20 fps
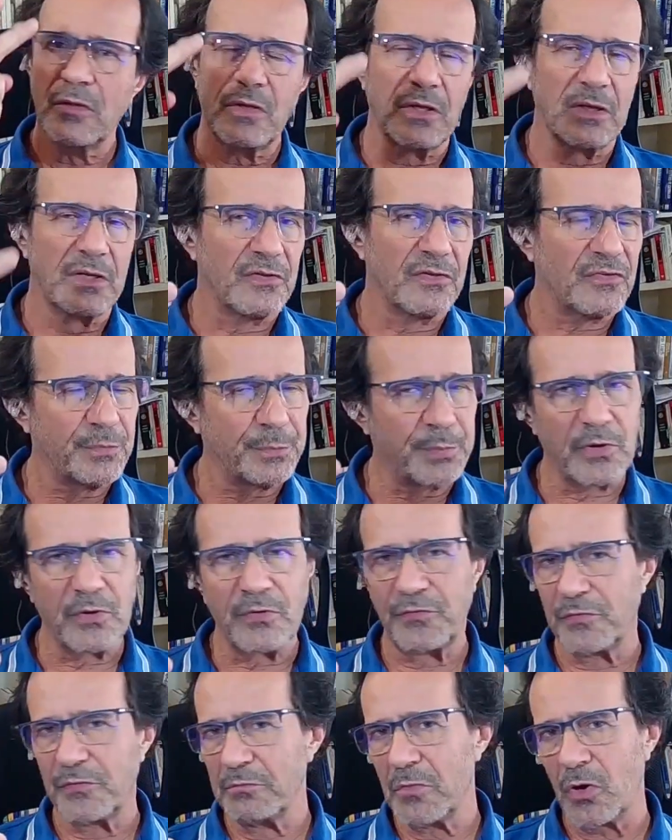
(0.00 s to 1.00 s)
in the spur
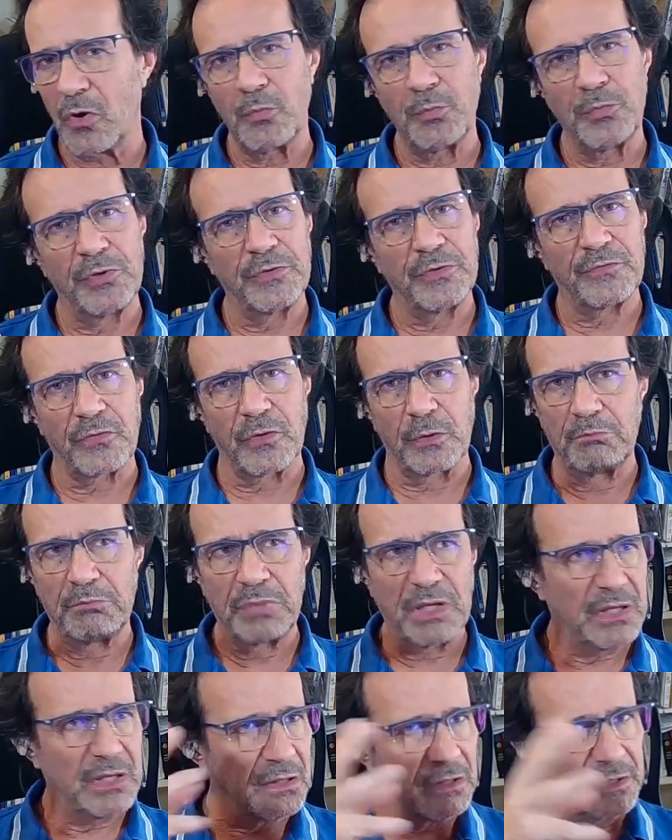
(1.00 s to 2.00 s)
of a moment from
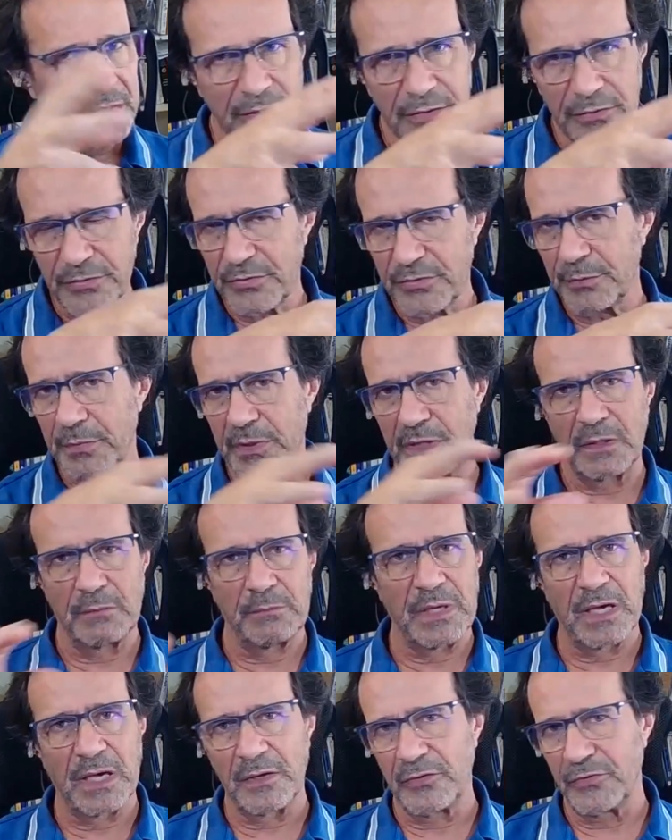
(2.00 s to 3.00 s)
being a leader to being a
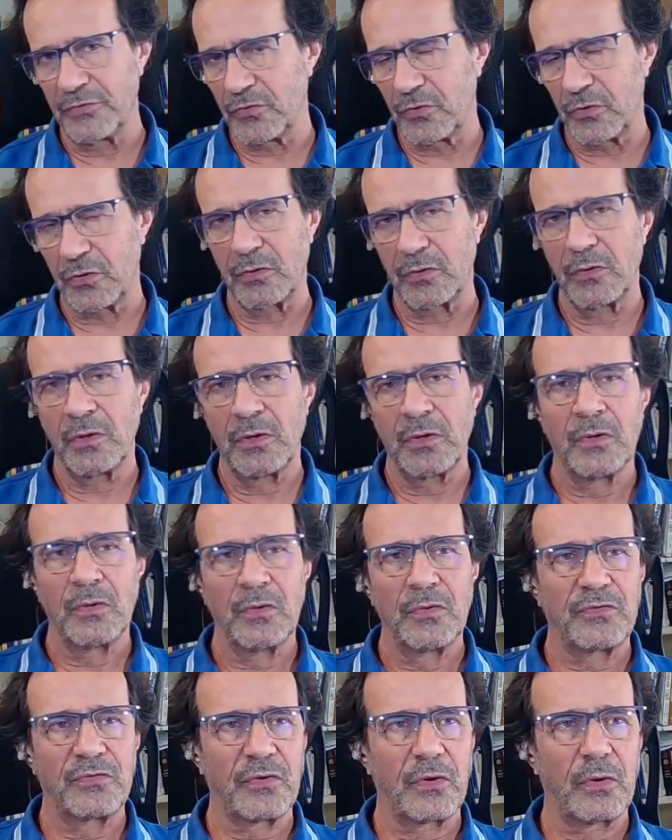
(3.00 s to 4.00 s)
manager.
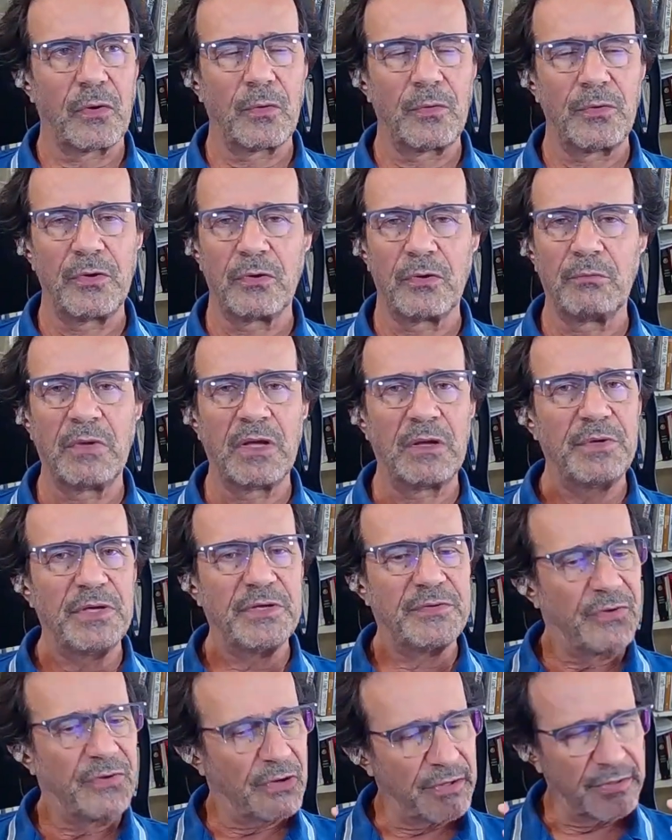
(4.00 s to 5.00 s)
So you're maybe
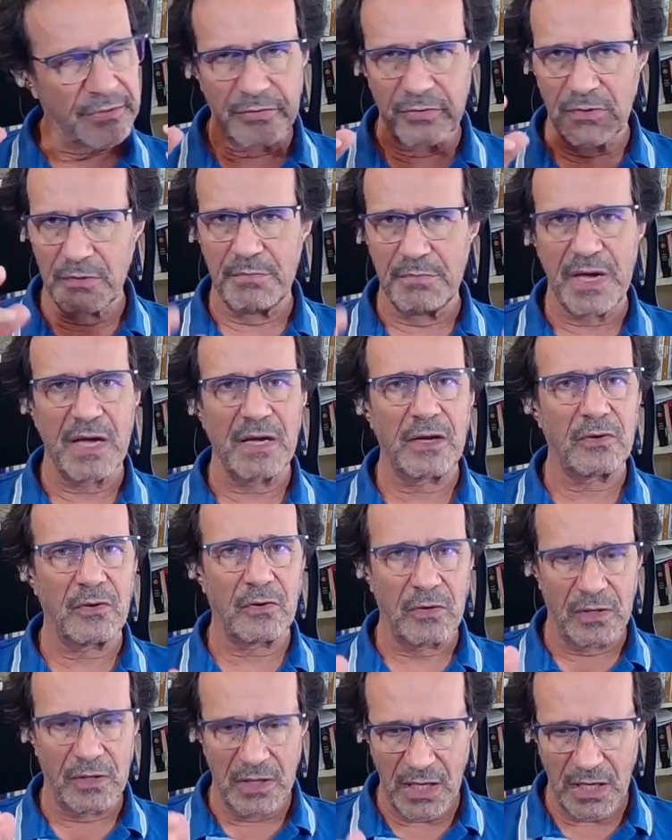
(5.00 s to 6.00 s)
talking to the
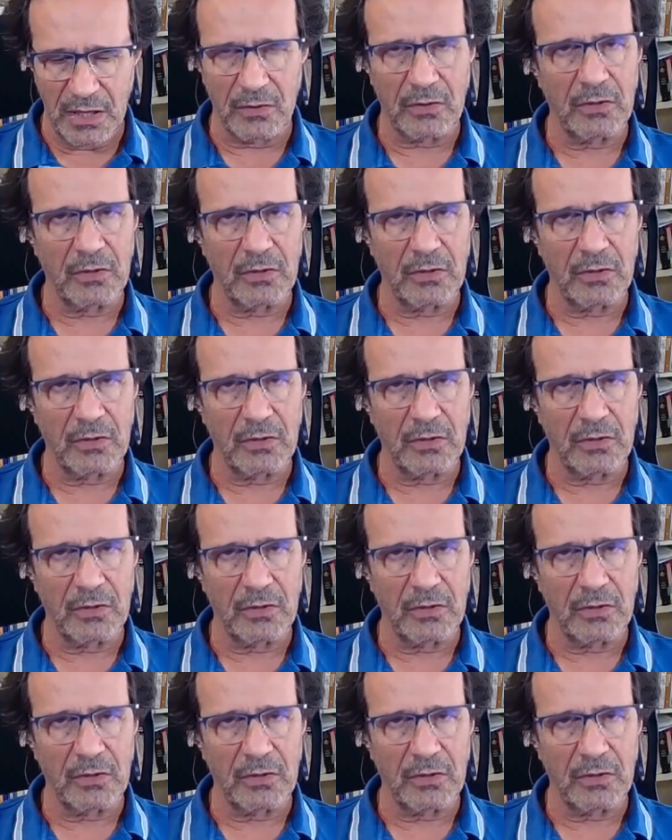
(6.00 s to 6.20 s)
banker at 9